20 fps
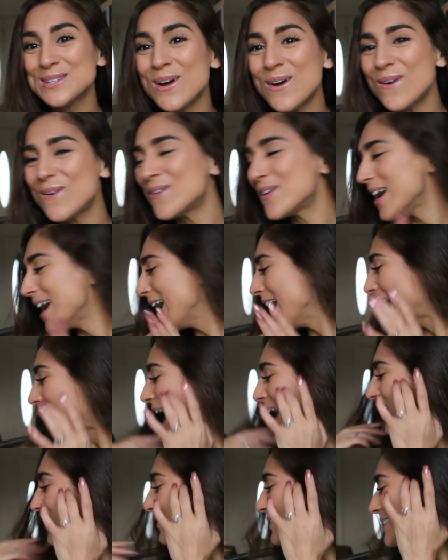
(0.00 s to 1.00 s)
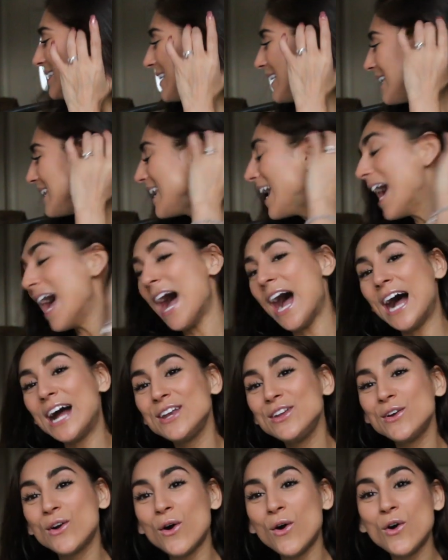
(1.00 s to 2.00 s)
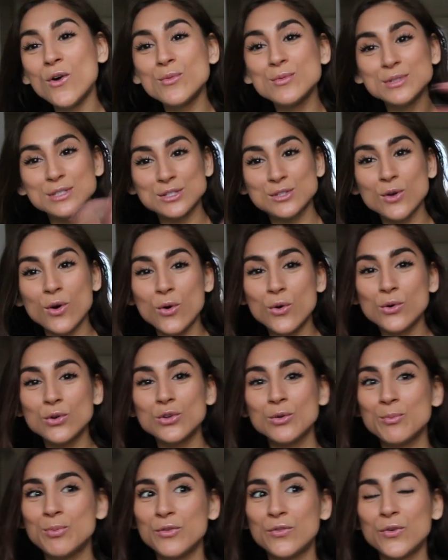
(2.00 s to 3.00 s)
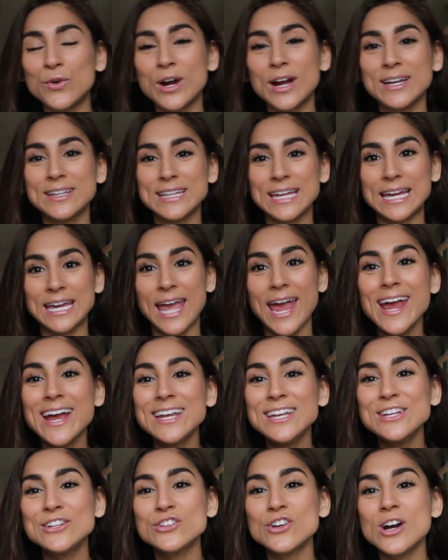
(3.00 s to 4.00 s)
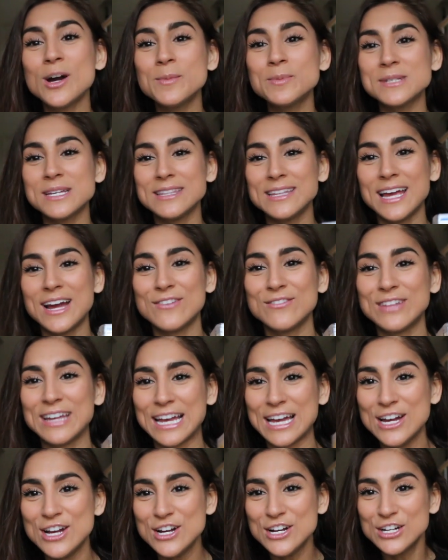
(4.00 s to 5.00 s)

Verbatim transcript: So I've seen honeycomb sold before in like candy shops, and they have like